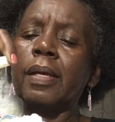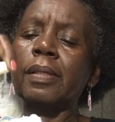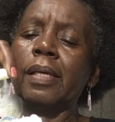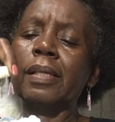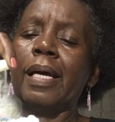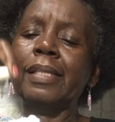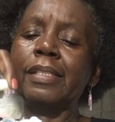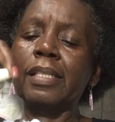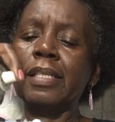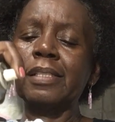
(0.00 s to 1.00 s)
Now I
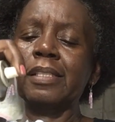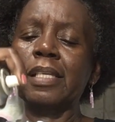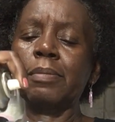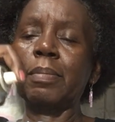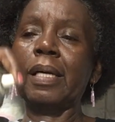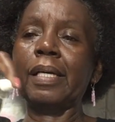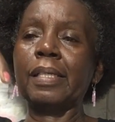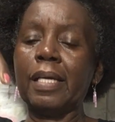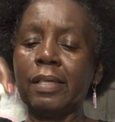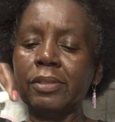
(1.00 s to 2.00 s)
did set mine
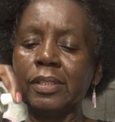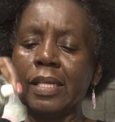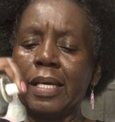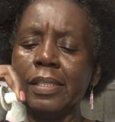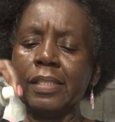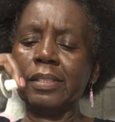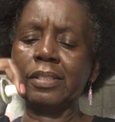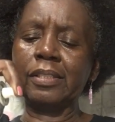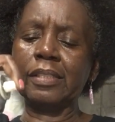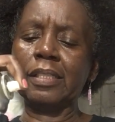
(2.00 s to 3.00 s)
outside in the
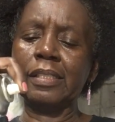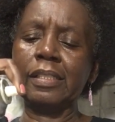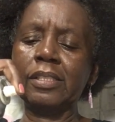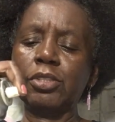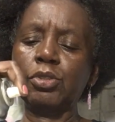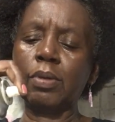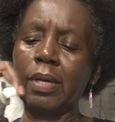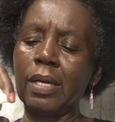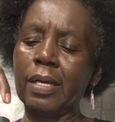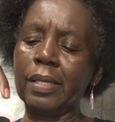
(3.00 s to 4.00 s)
sun to
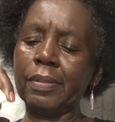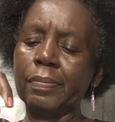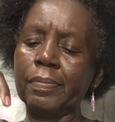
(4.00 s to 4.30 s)
dry.